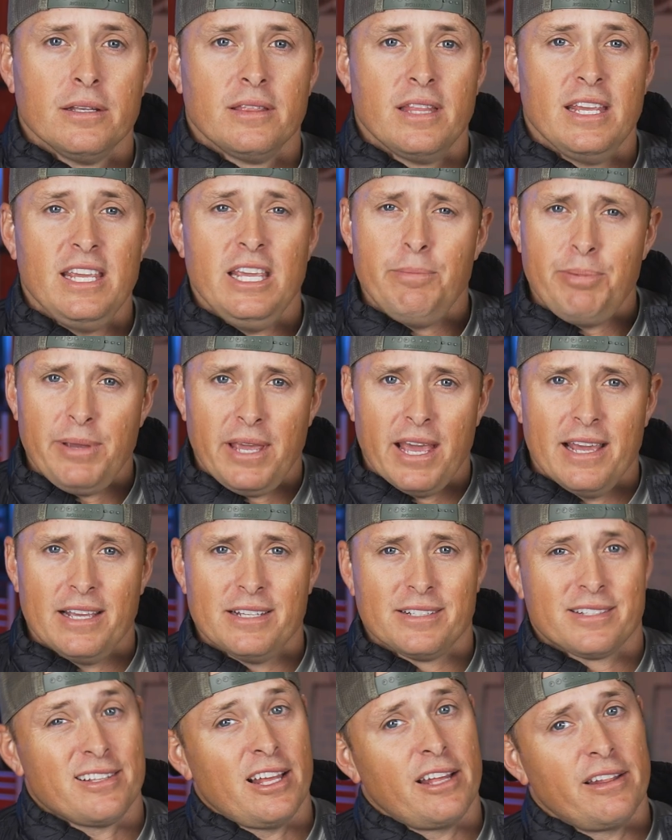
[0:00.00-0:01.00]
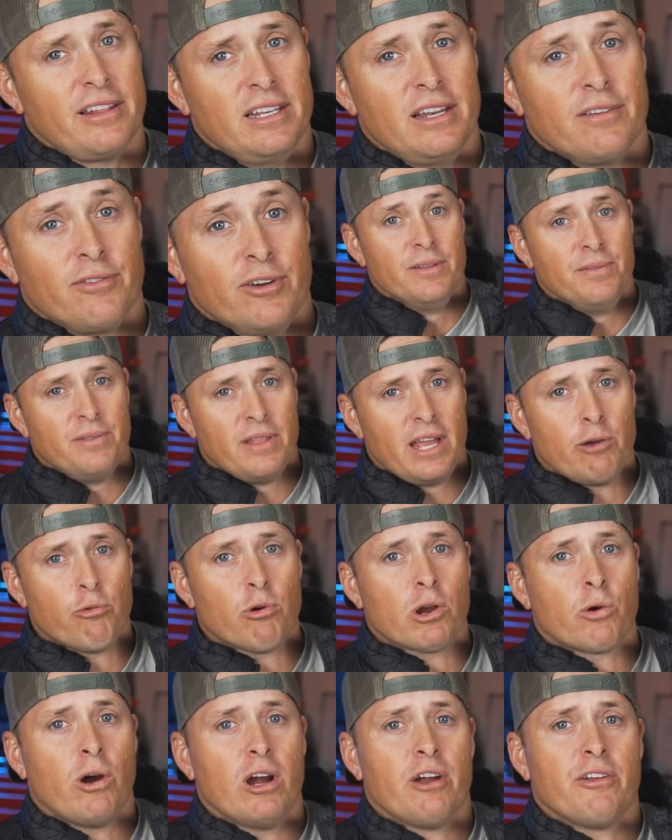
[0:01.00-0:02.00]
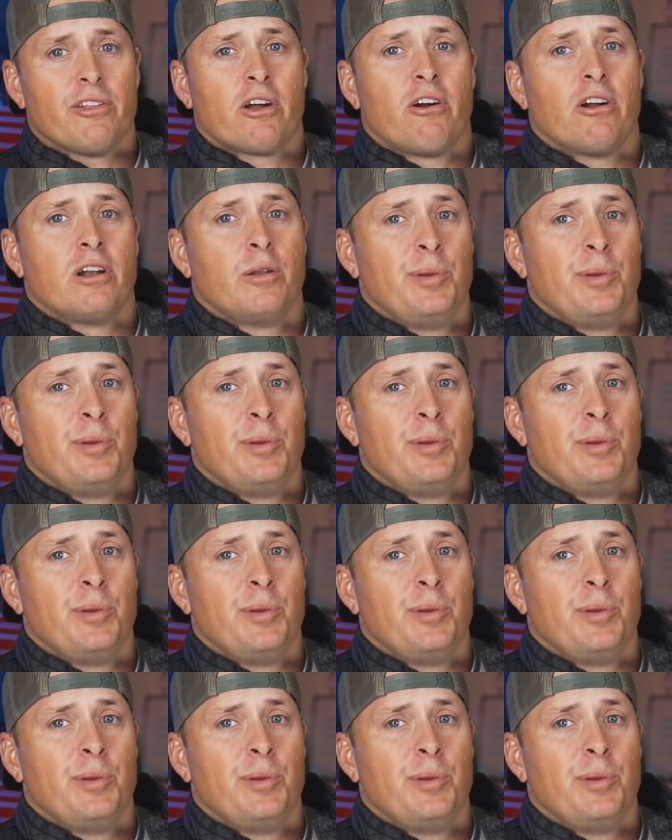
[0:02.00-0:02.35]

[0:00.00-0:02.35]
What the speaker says: The EPA is slightly different. They require the car